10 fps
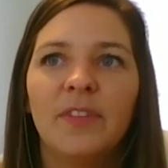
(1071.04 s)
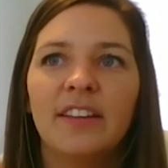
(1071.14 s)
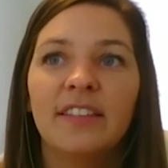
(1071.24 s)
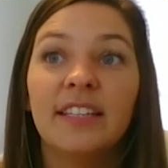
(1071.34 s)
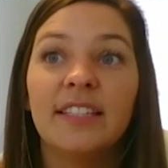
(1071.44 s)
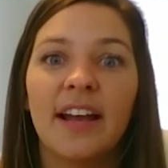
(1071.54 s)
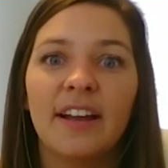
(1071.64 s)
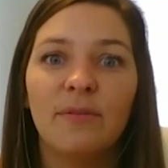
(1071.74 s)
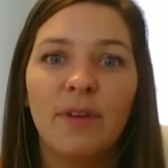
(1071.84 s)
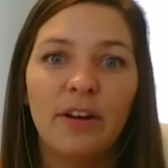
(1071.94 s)
The
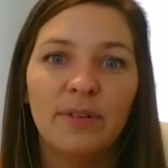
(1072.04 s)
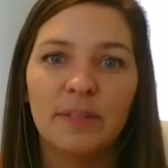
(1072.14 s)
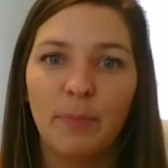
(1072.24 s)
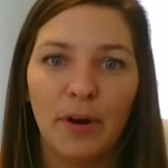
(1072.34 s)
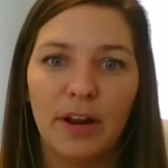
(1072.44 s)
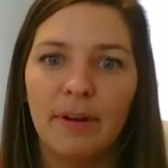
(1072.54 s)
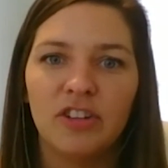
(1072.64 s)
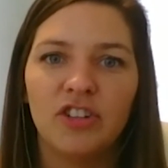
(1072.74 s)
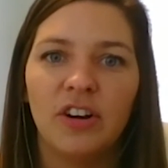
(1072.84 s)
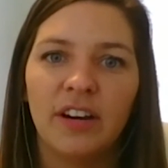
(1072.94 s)
second rental was pretty
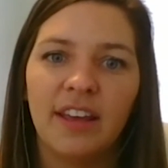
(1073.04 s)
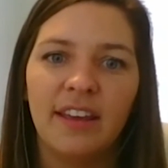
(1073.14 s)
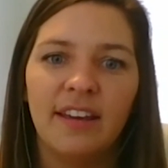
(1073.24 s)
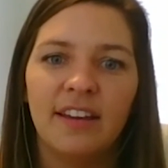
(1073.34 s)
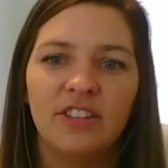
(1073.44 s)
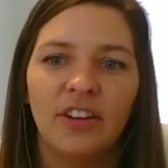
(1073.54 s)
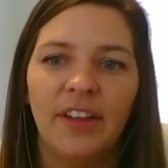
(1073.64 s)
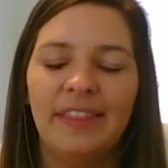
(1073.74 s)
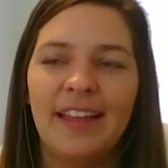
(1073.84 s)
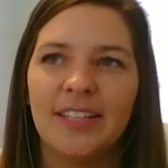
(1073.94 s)
much turnkey. It took
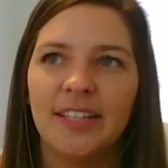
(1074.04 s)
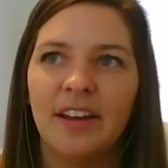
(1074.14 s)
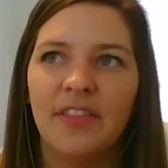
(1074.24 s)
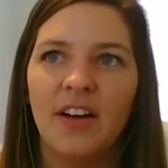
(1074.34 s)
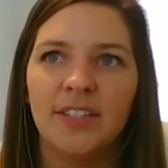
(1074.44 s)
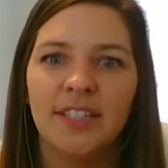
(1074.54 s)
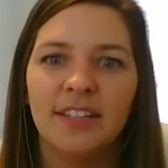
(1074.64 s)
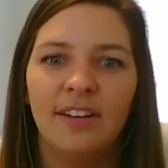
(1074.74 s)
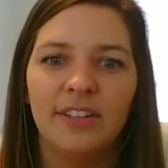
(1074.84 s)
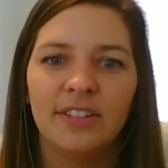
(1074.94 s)
like less than
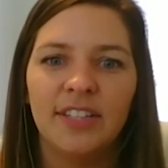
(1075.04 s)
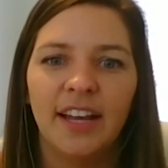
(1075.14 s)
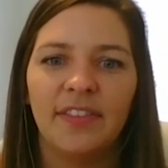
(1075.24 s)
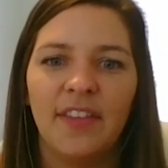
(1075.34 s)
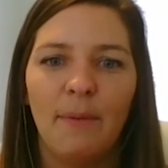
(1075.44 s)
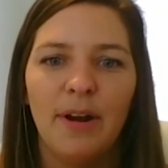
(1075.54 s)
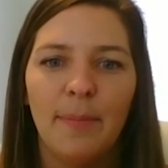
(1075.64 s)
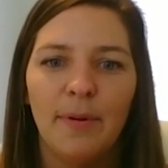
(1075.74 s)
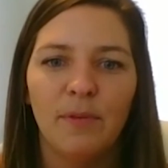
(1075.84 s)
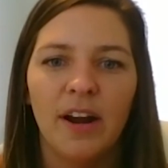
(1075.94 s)
$1,000 to get that one
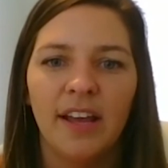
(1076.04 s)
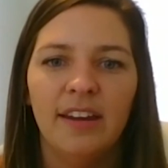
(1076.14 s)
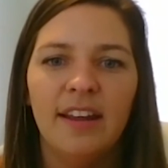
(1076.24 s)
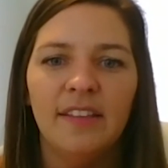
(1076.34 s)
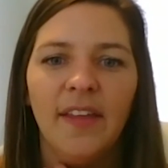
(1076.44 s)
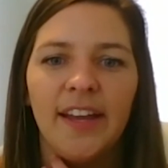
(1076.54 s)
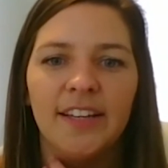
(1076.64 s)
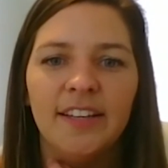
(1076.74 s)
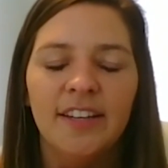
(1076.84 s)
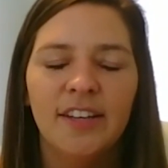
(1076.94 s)
up and running. It needed like
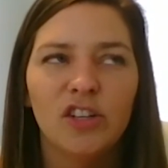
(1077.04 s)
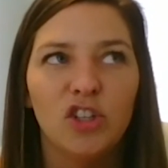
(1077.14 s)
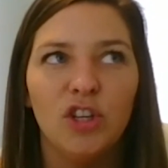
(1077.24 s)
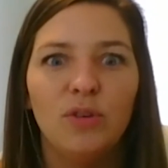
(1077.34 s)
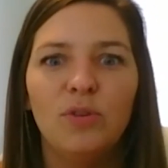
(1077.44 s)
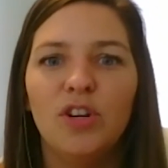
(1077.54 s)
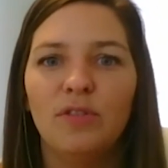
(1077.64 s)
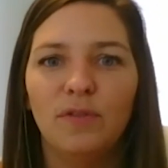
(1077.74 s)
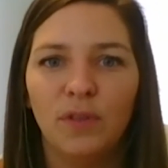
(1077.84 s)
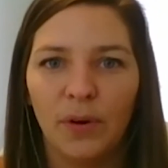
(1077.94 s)
2
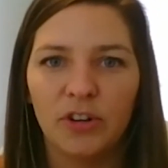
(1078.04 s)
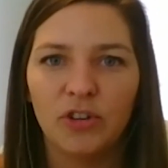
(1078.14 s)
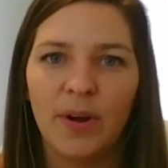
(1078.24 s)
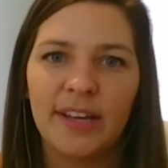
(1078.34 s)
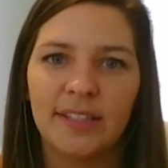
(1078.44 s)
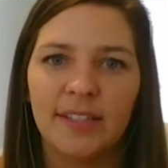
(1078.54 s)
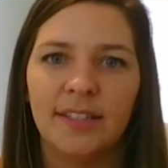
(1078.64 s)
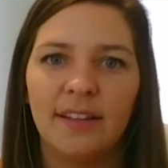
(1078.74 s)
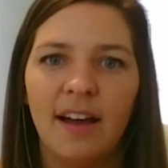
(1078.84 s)
new floor joists